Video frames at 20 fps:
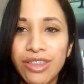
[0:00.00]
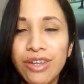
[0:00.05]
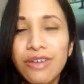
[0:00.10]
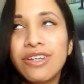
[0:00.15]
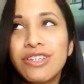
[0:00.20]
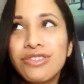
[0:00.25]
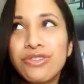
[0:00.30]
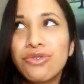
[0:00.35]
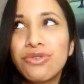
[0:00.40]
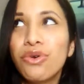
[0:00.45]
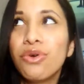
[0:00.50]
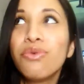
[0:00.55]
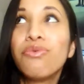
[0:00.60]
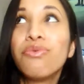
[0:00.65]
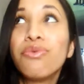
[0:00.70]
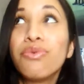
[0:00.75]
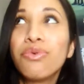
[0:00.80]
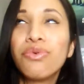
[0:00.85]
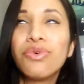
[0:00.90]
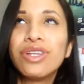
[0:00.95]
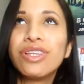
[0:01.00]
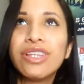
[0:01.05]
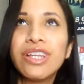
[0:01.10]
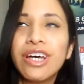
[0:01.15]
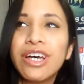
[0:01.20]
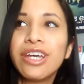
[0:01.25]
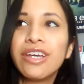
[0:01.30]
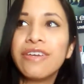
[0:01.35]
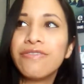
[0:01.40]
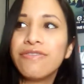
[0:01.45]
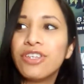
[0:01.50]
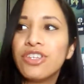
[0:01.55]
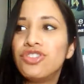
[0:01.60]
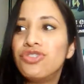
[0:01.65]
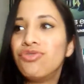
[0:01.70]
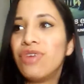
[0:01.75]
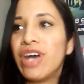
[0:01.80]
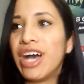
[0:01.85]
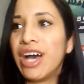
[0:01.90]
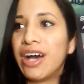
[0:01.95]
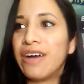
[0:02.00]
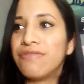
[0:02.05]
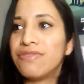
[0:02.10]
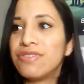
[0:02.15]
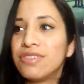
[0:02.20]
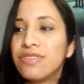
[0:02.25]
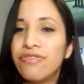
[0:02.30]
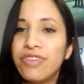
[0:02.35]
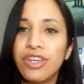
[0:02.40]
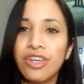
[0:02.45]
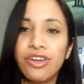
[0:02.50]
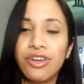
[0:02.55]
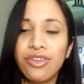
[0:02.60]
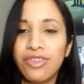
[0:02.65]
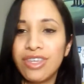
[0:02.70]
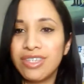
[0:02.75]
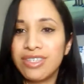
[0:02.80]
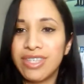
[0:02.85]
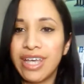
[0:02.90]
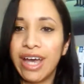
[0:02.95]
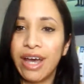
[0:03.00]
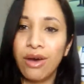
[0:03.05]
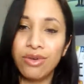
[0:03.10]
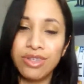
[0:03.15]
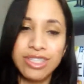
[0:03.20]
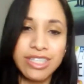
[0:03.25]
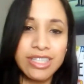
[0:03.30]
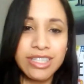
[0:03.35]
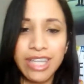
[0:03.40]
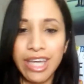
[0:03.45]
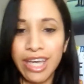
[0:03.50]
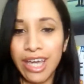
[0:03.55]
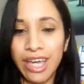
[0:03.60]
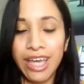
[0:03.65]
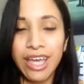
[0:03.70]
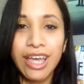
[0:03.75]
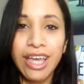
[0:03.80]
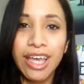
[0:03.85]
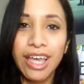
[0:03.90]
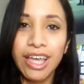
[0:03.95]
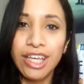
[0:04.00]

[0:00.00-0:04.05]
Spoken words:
There is no rule in life that you have to figure this out today.